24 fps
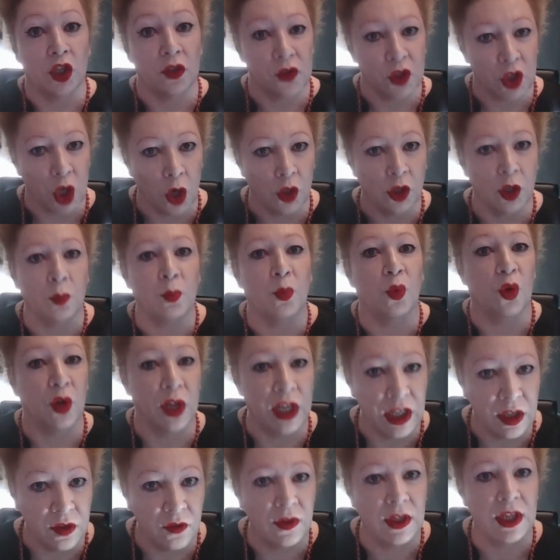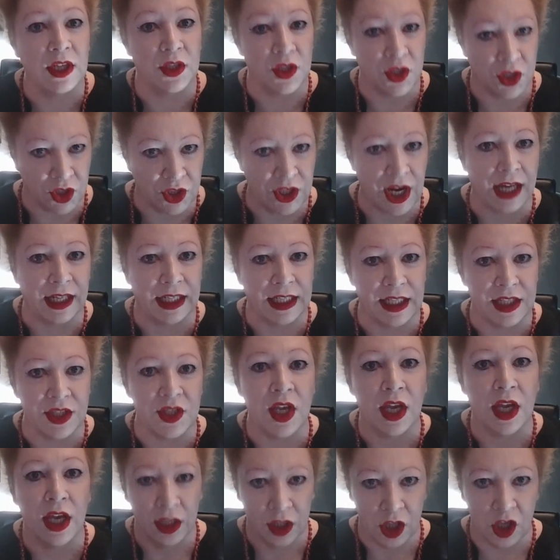You've shown the previous studies
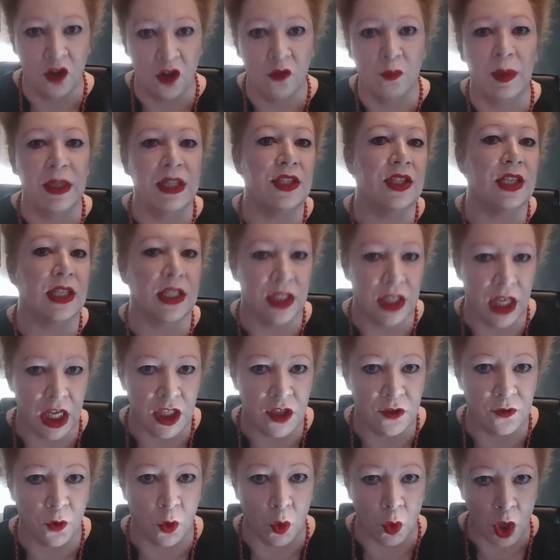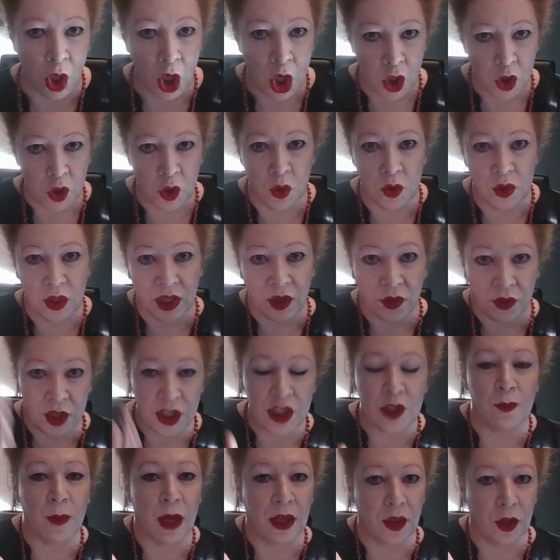that have been successful using
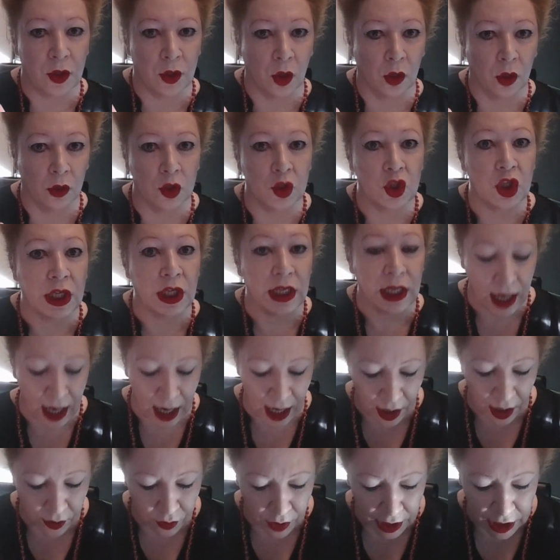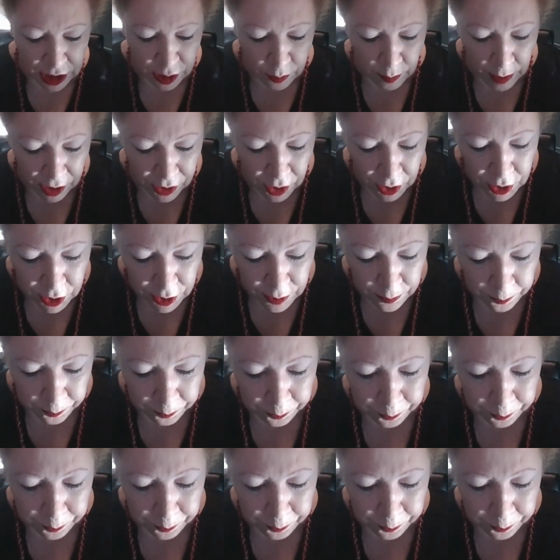this methodology and these methods.